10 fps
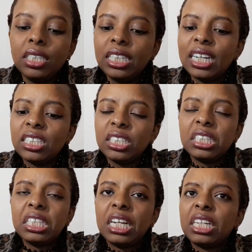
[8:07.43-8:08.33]
Yeah, she
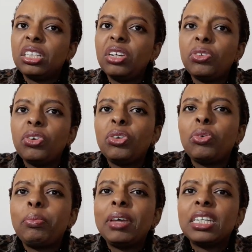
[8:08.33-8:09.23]
said
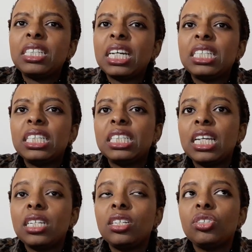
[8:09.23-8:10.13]
European churches,
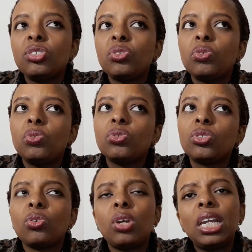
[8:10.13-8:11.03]
they're just so
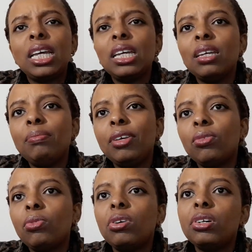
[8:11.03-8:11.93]
solemn
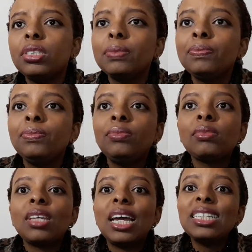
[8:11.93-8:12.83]
and what.
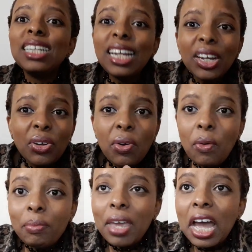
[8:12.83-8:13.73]
I tell her,
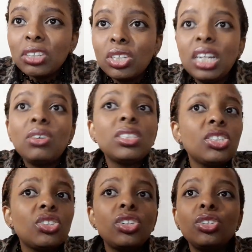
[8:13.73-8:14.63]
no, me actually I was
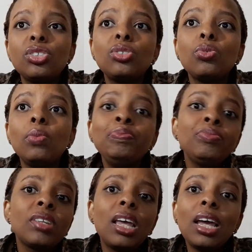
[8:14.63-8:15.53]
introduced to
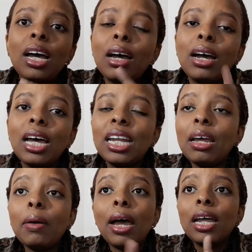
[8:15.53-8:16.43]

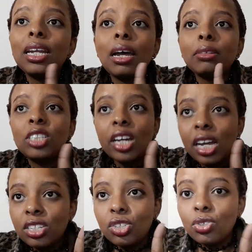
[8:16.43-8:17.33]
a
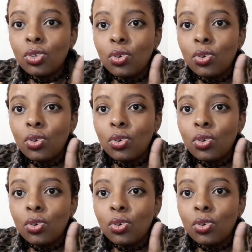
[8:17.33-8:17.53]
church,